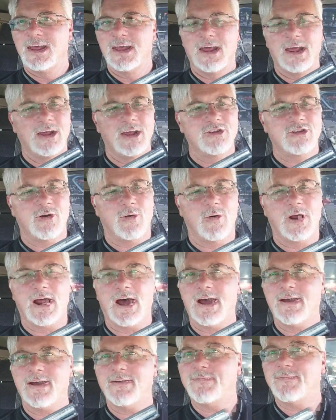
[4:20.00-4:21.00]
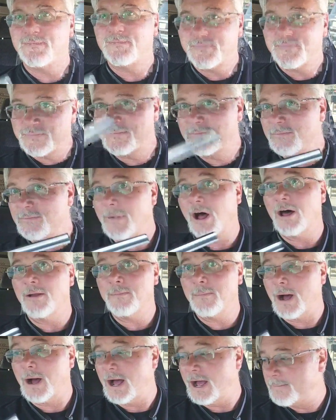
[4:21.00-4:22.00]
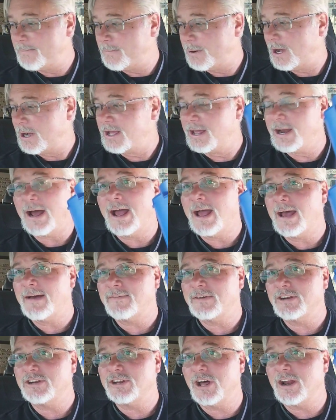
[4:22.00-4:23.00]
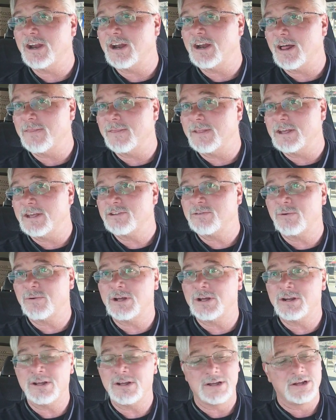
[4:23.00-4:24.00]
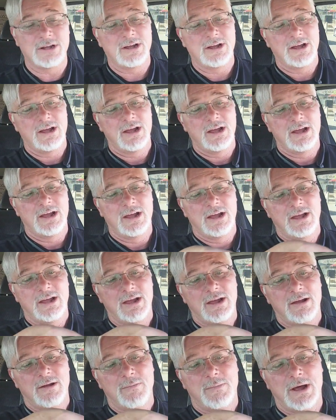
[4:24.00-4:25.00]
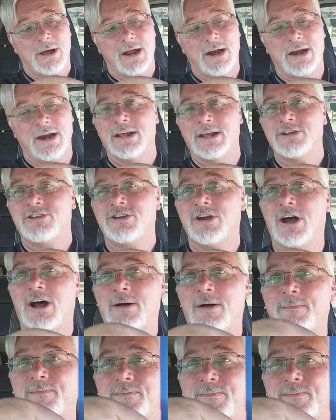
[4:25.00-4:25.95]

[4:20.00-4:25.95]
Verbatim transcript: So what I've, on my bucket, I haven't done it on this one. About an inch up.